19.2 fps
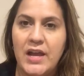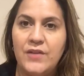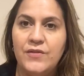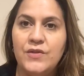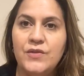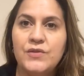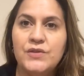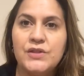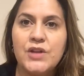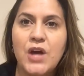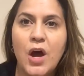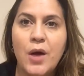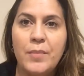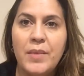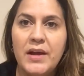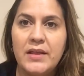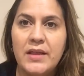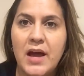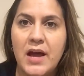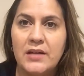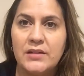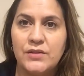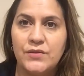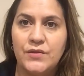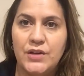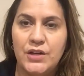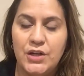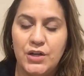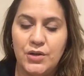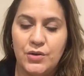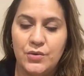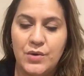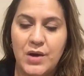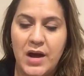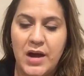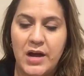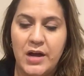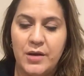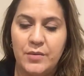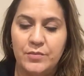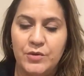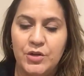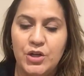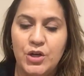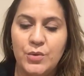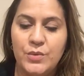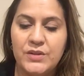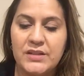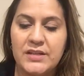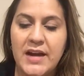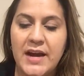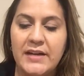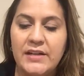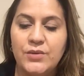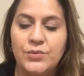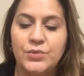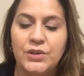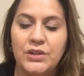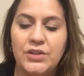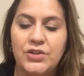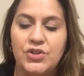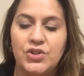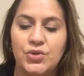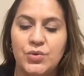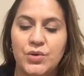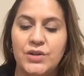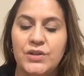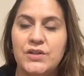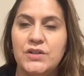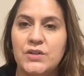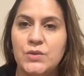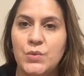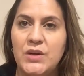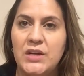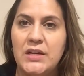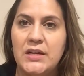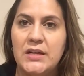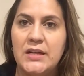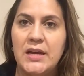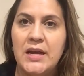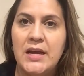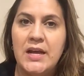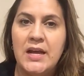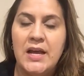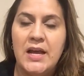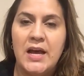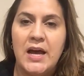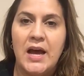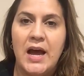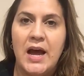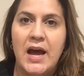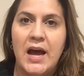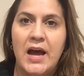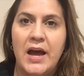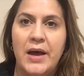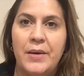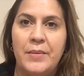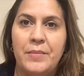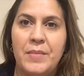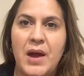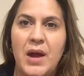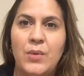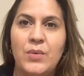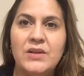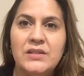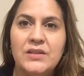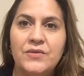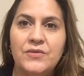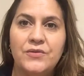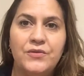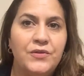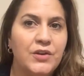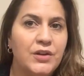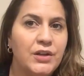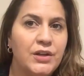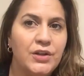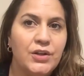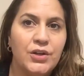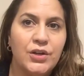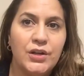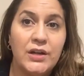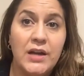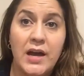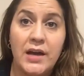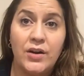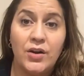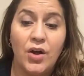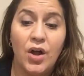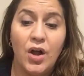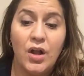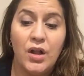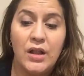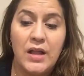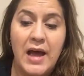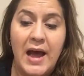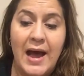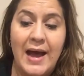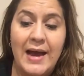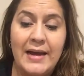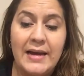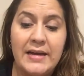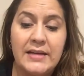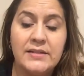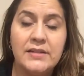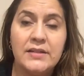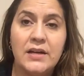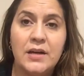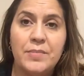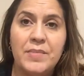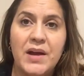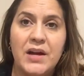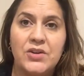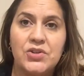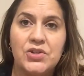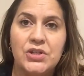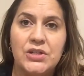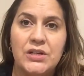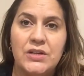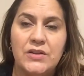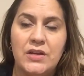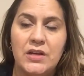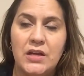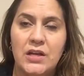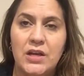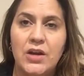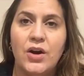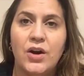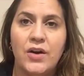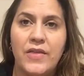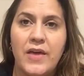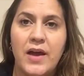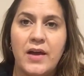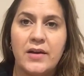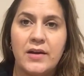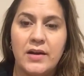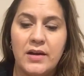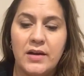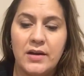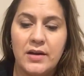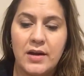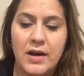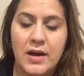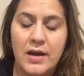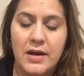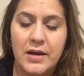If you saw my last video, it was kind of really short and sweet. I wasn't feeling good at all. I ended up actually in the ER that night.